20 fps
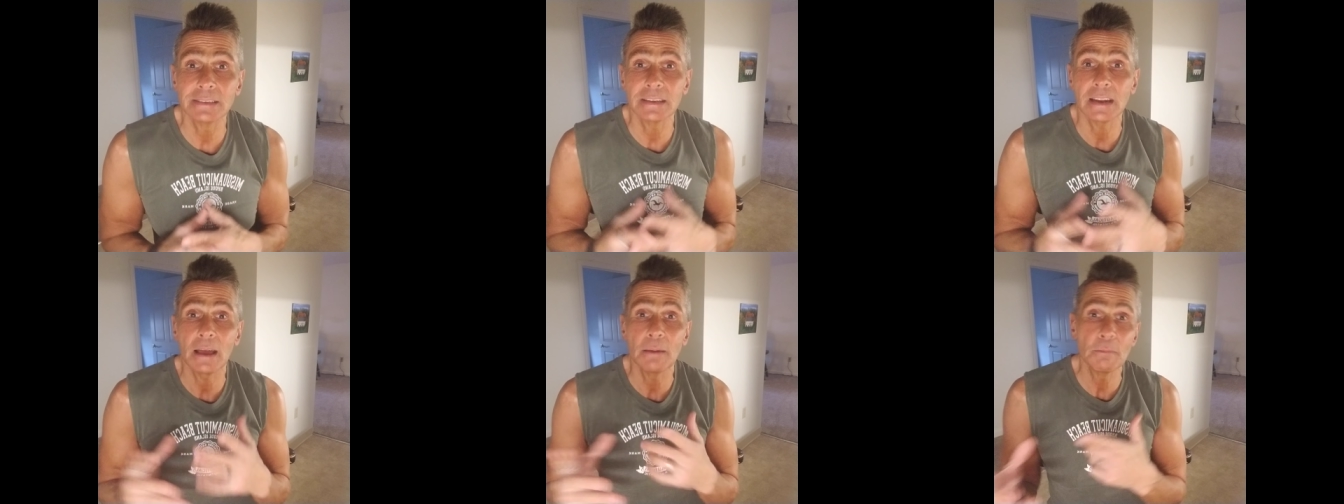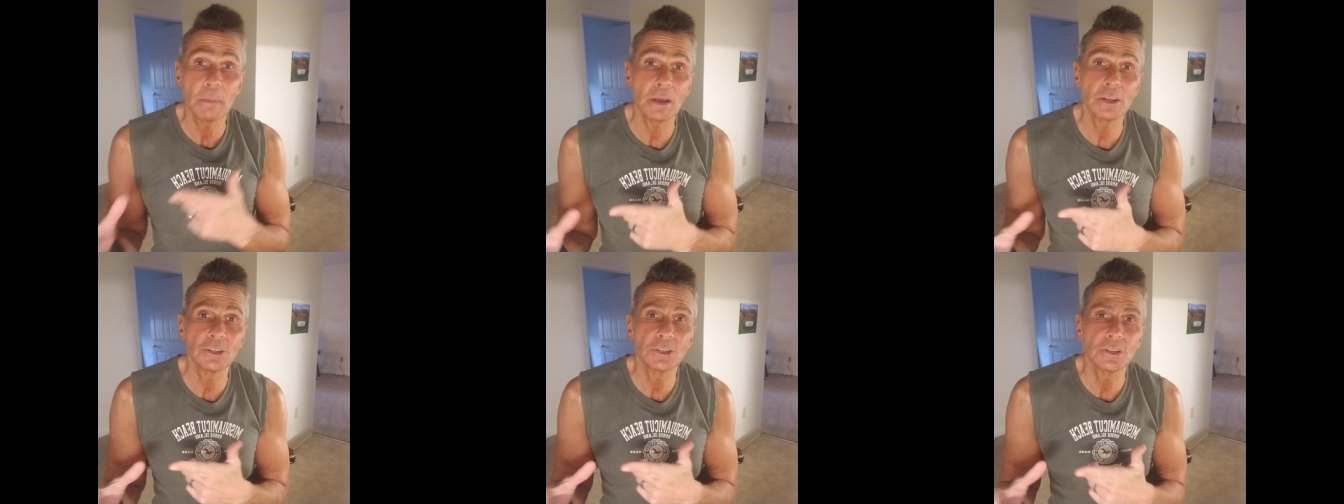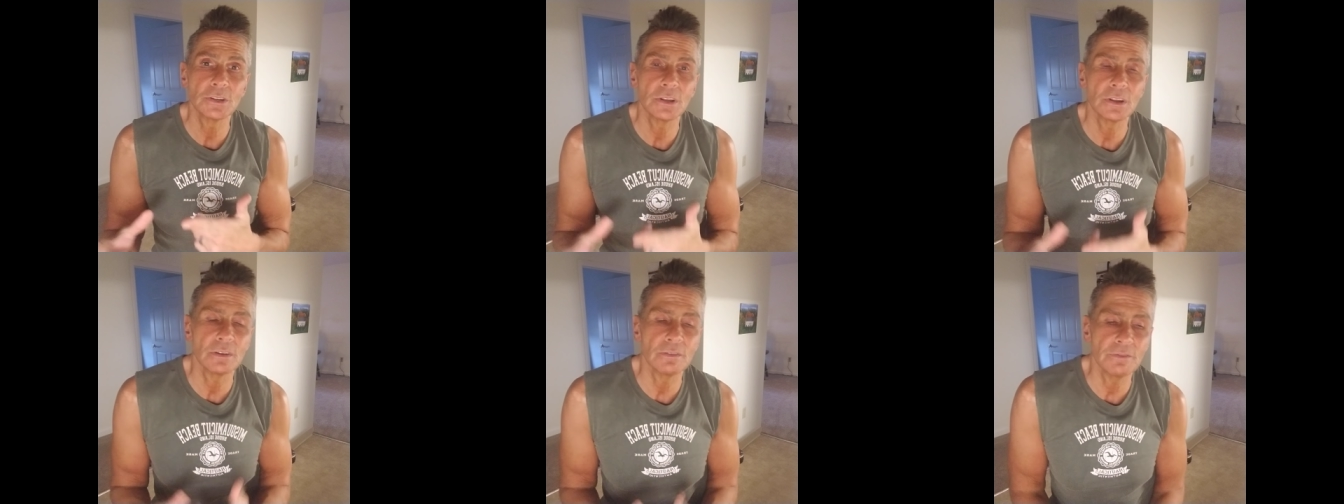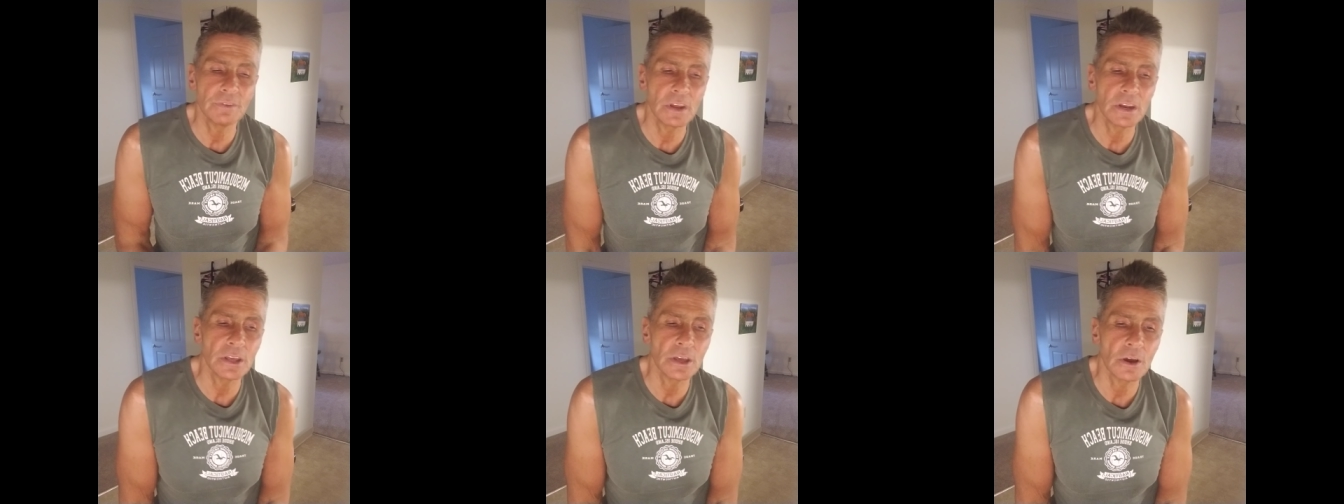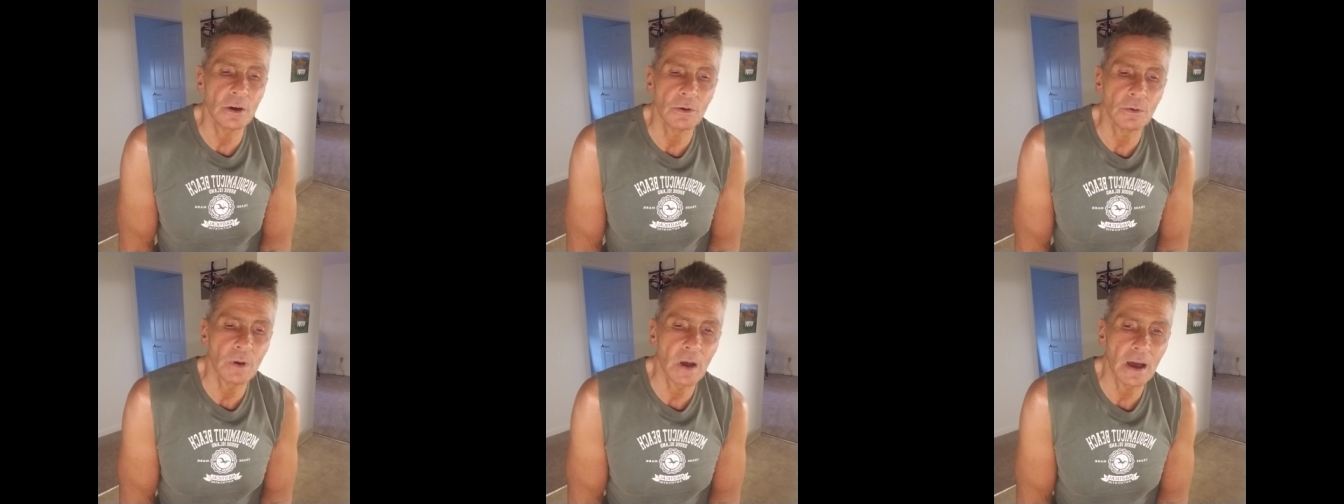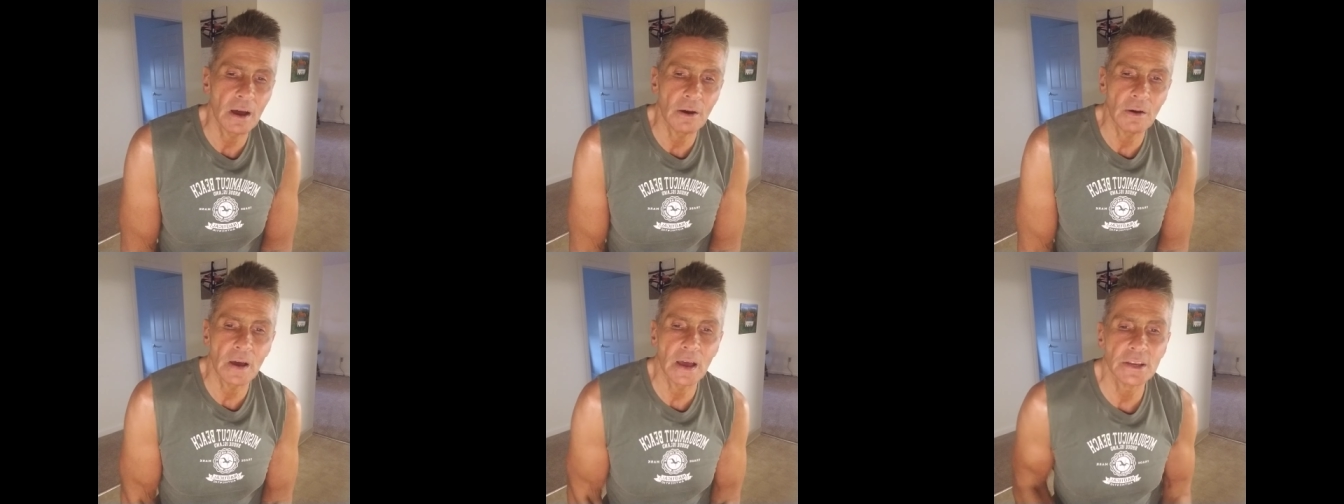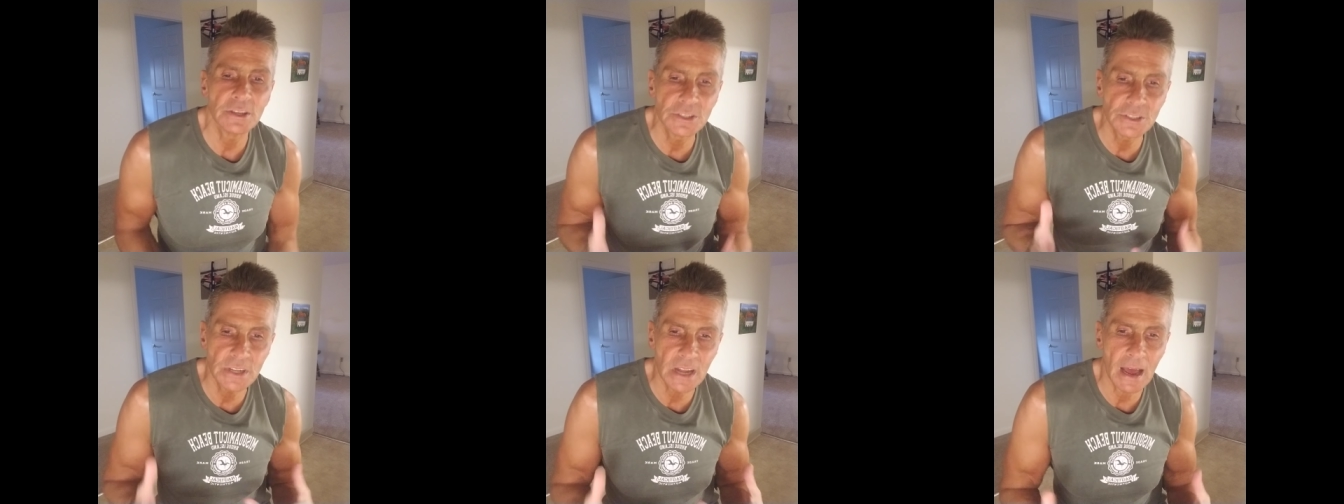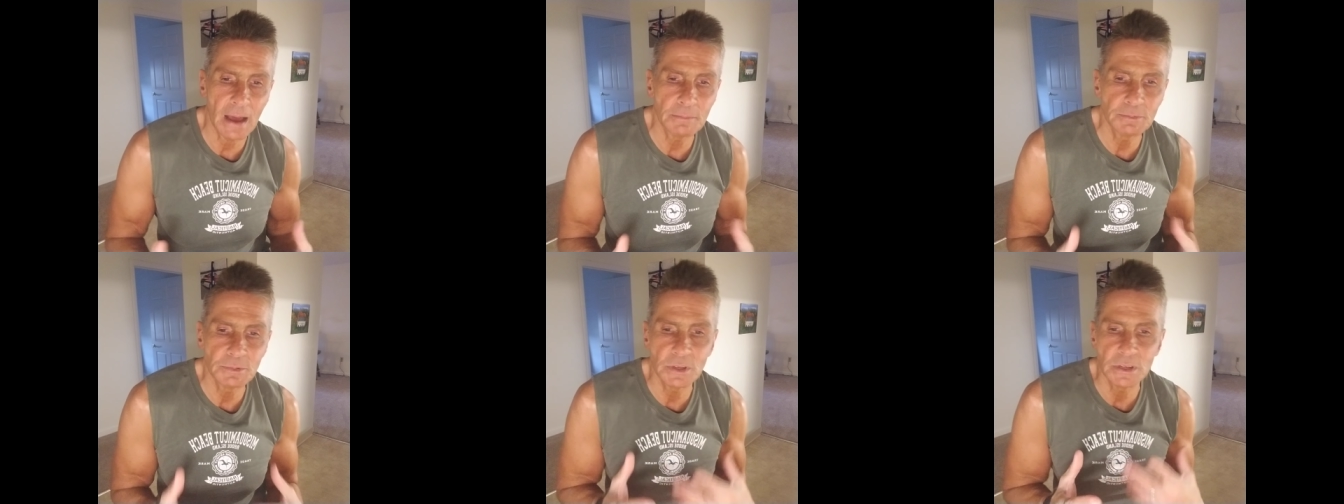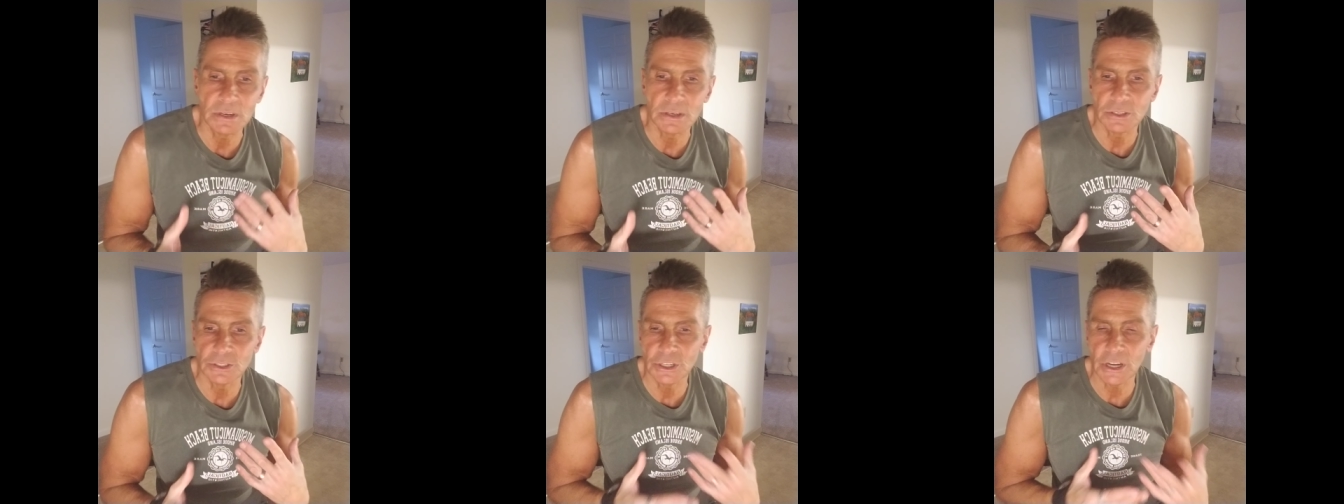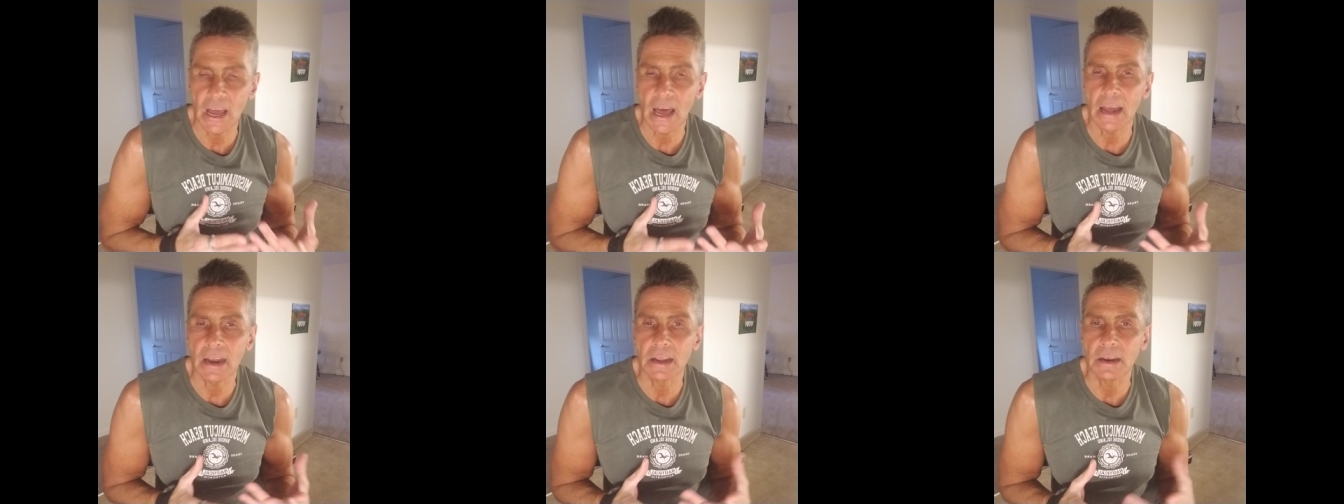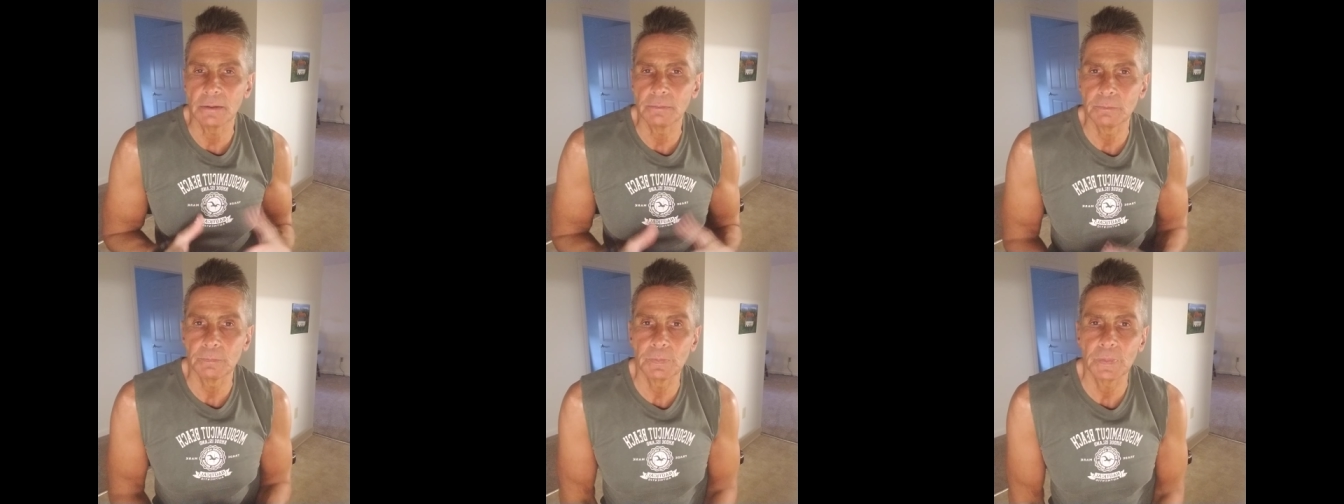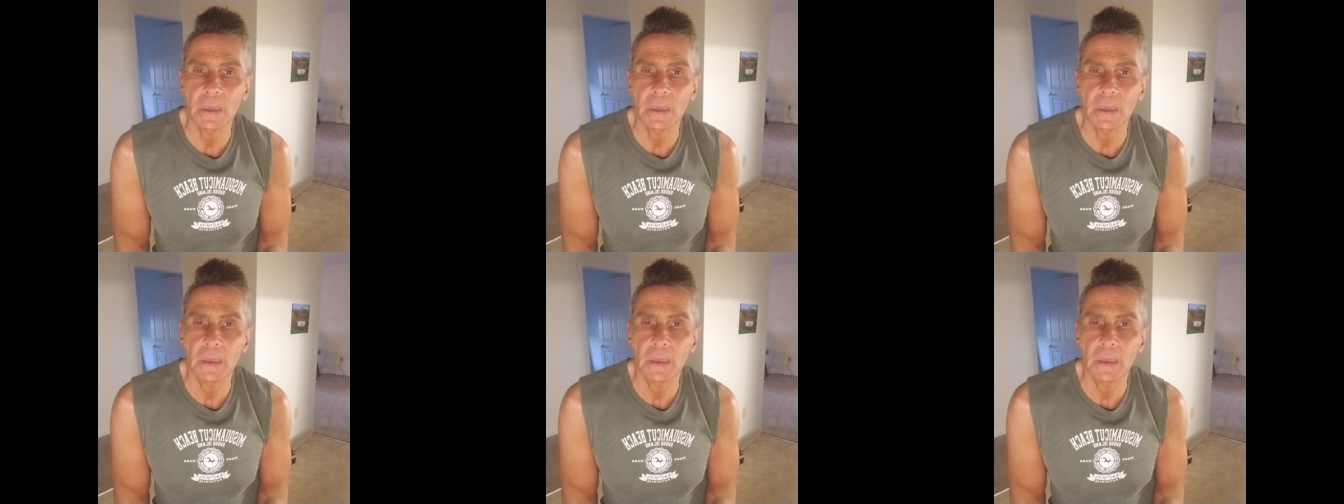and I mentioned in a video how I stopped and chatted.